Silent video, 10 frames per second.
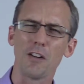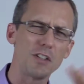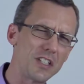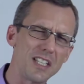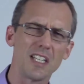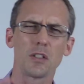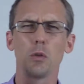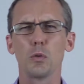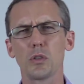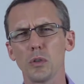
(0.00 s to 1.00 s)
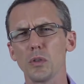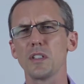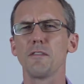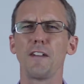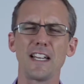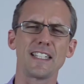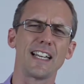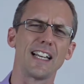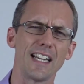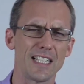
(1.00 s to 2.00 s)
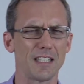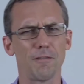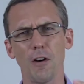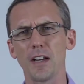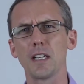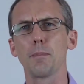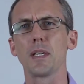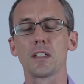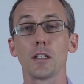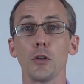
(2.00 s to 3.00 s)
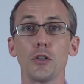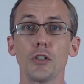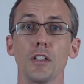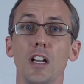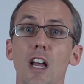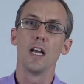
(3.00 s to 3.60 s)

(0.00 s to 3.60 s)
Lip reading: of using these cool tools and the fancy analytics and finding the best solution.